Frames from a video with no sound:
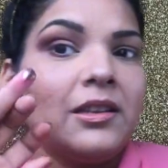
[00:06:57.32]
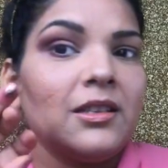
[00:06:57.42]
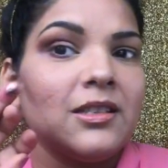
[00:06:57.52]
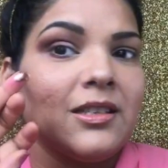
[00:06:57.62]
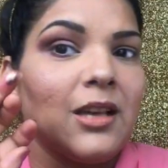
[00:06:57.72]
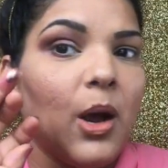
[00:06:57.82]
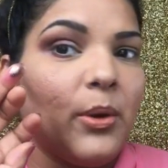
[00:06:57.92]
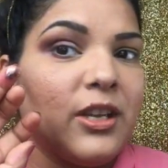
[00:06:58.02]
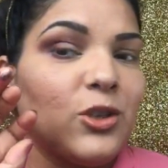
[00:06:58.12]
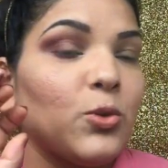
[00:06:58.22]
This is how
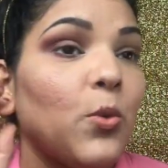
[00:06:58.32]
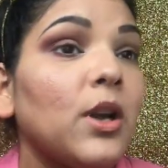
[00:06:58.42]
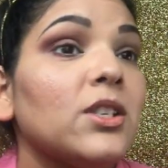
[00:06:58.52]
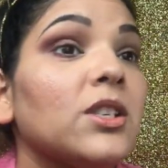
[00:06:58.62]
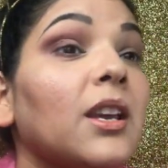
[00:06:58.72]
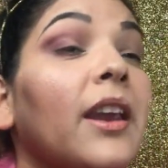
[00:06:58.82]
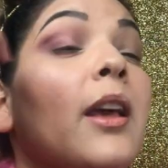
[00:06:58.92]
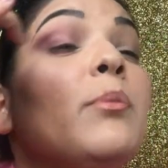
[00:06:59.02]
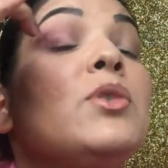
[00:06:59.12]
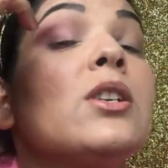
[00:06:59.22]
it's swatch, and
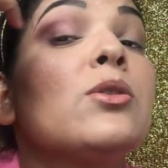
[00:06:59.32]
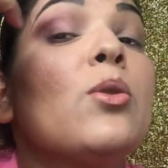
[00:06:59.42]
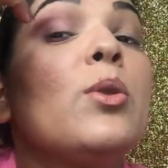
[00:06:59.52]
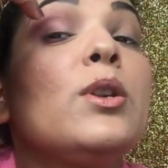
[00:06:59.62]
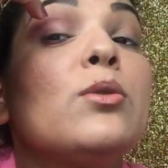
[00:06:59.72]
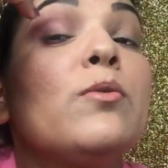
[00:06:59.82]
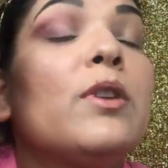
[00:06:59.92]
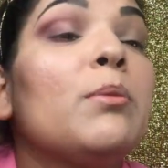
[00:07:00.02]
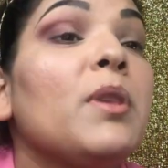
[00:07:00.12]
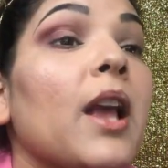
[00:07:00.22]
I'm just going to,
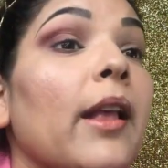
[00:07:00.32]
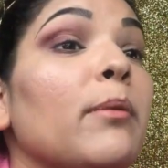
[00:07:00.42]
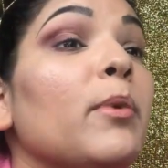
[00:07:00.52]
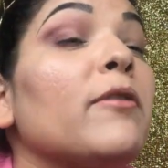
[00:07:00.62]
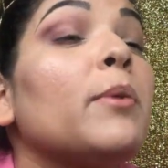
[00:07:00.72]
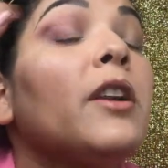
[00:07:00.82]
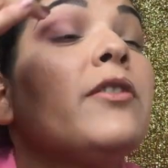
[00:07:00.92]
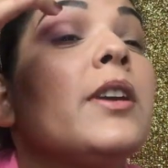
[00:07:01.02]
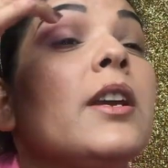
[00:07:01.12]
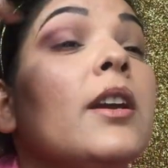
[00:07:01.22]
with the help of my
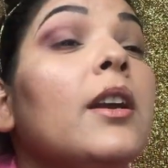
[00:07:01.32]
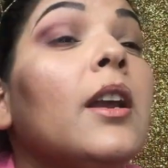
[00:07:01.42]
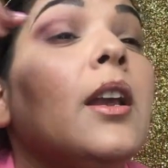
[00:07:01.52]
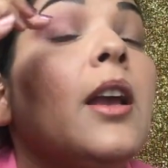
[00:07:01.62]
finger,